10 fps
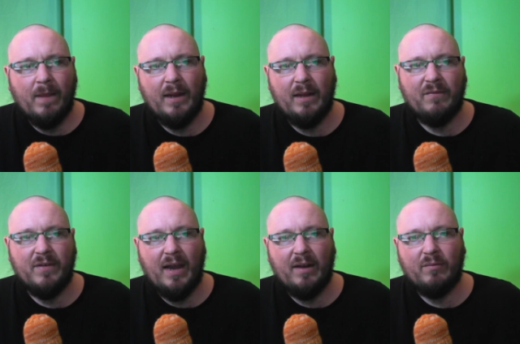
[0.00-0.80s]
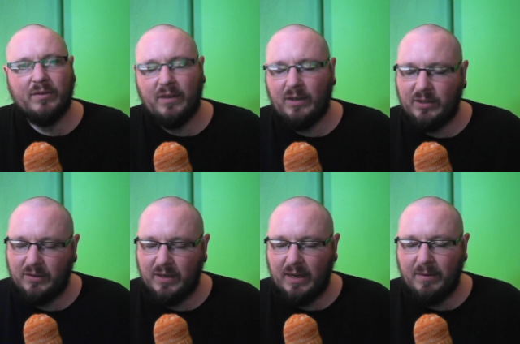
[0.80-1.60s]
And if not, we'll say each
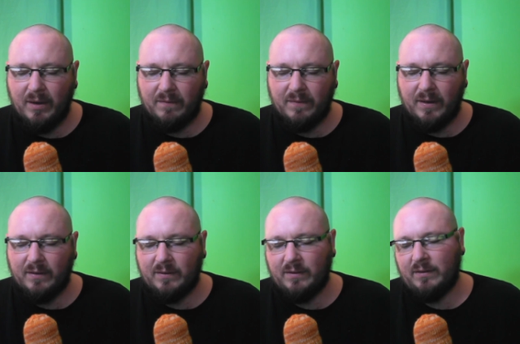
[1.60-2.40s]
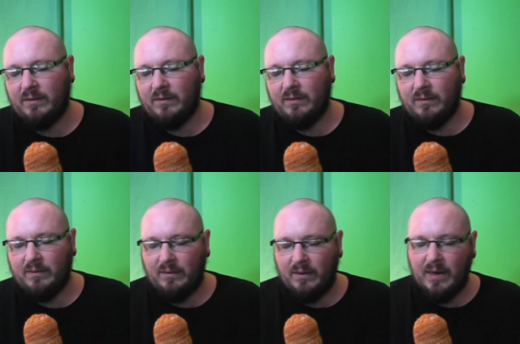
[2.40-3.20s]
other's name enough that it's
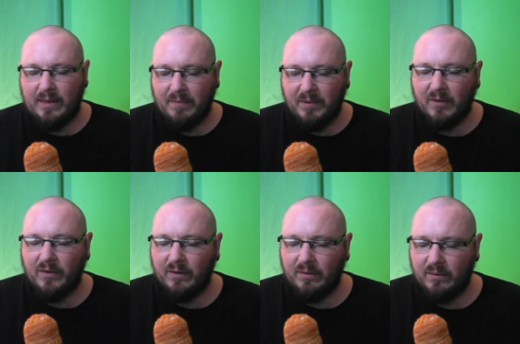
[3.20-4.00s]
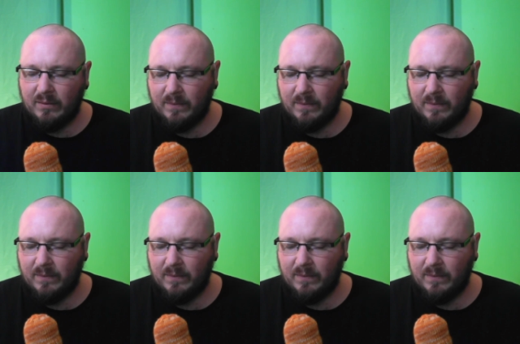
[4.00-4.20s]
not that big of a deal.